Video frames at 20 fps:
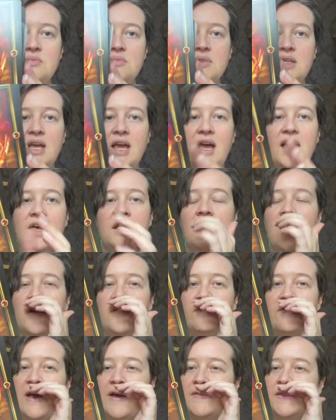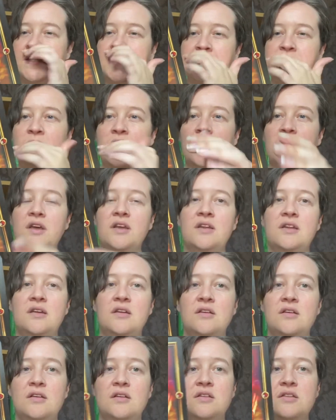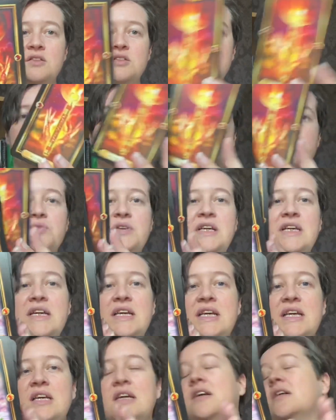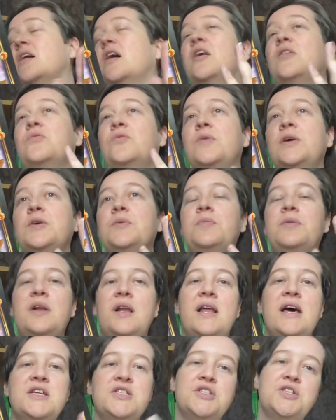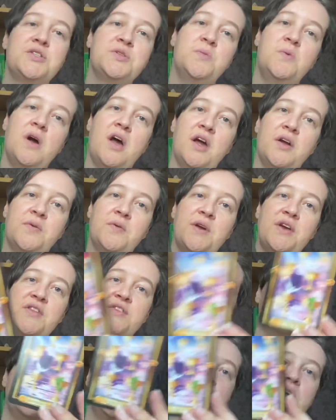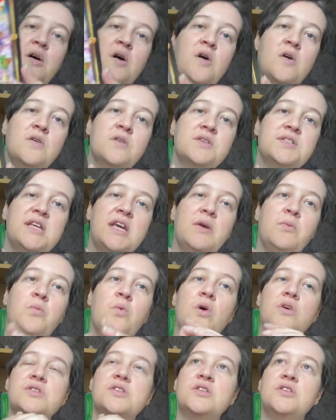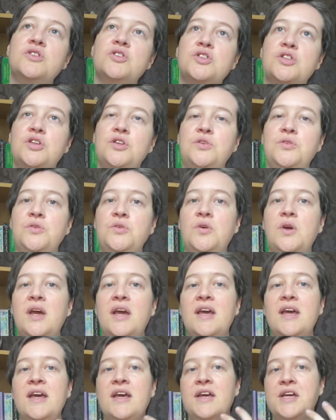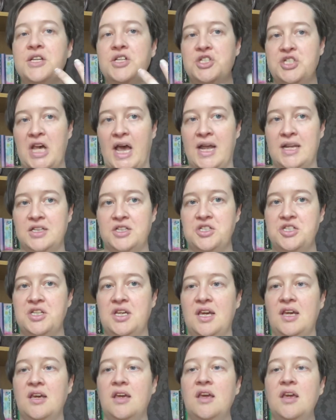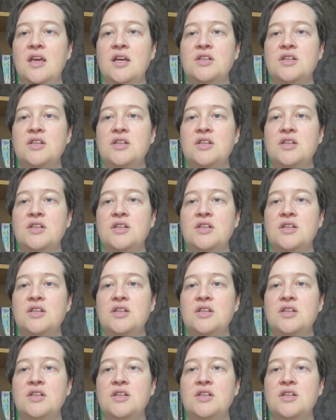And I found this one just really a real pleasure to work with because it wasn't too challenging.